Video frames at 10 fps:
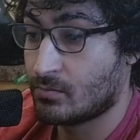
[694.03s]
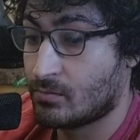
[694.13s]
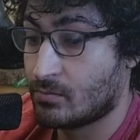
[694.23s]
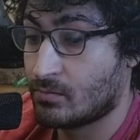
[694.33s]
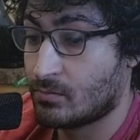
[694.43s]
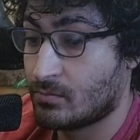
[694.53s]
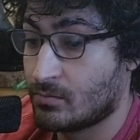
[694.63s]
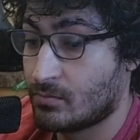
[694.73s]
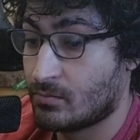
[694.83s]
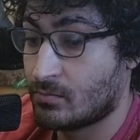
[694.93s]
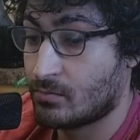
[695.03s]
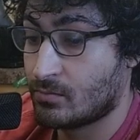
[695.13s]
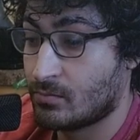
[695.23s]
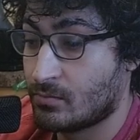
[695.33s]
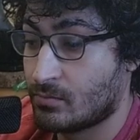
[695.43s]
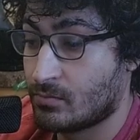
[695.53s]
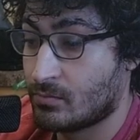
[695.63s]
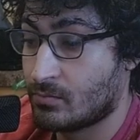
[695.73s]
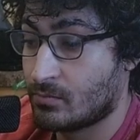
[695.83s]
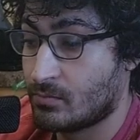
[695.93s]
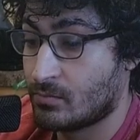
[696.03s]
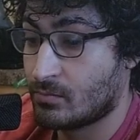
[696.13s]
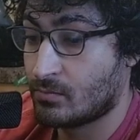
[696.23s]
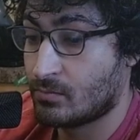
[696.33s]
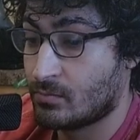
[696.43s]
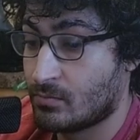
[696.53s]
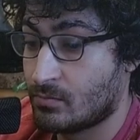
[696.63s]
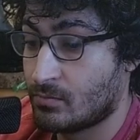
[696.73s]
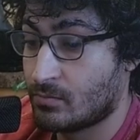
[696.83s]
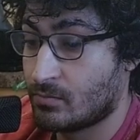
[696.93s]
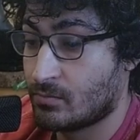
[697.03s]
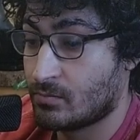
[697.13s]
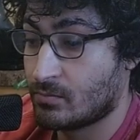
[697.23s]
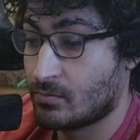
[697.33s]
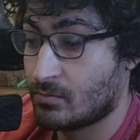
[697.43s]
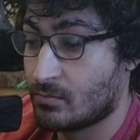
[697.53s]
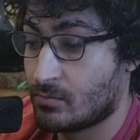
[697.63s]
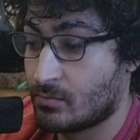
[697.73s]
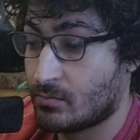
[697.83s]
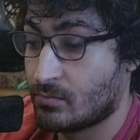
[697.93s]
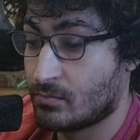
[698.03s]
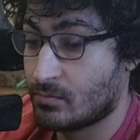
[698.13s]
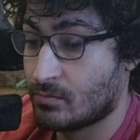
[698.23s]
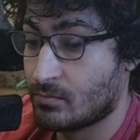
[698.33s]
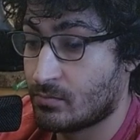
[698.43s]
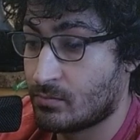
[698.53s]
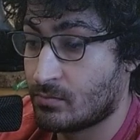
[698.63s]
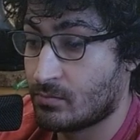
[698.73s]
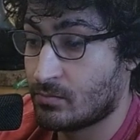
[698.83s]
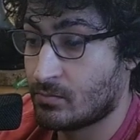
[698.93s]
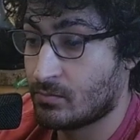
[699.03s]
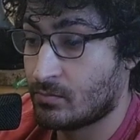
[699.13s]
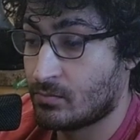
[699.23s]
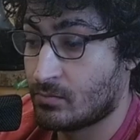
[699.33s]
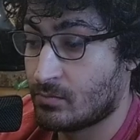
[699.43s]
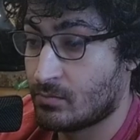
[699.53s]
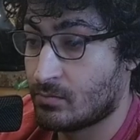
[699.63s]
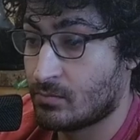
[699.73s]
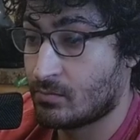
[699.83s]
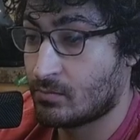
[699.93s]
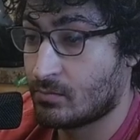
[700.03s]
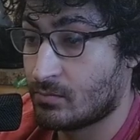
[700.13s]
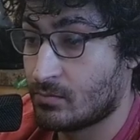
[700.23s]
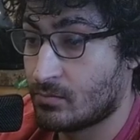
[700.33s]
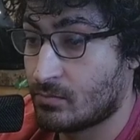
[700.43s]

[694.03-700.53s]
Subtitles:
No one is speaking in this clip.